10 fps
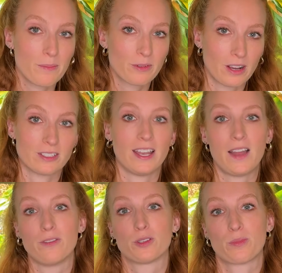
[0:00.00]
around and
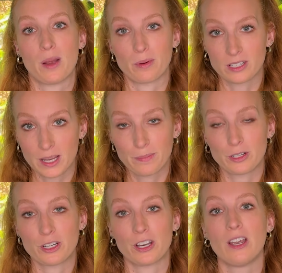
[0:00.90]
have those proper
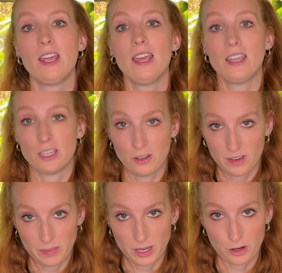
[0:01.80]
temperature
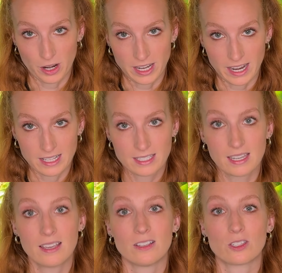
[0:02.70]
UVB gradients.
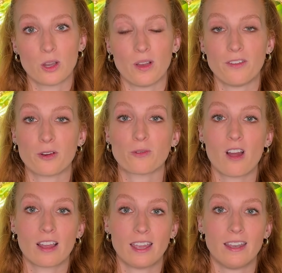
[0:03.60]
So if you're
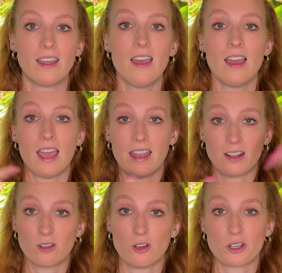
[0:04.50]
rocking an
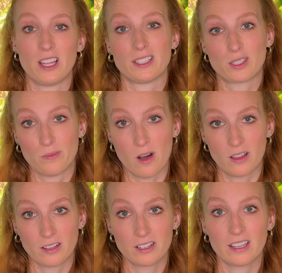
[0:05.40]
enclosure that's
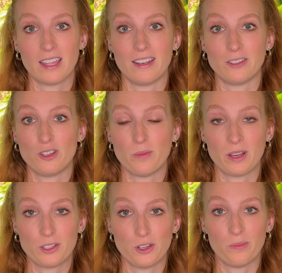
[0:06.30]
smaller than a
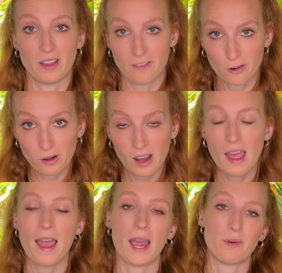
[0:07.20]
2x2x4,
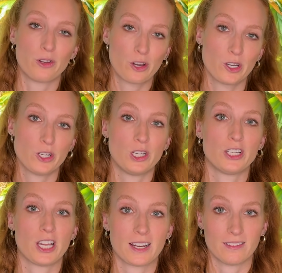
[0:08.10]
I would encourage you to
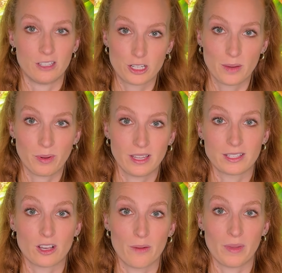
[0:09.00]
check out the shopping
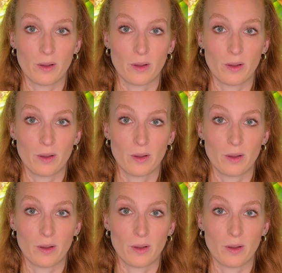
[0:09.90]
list on my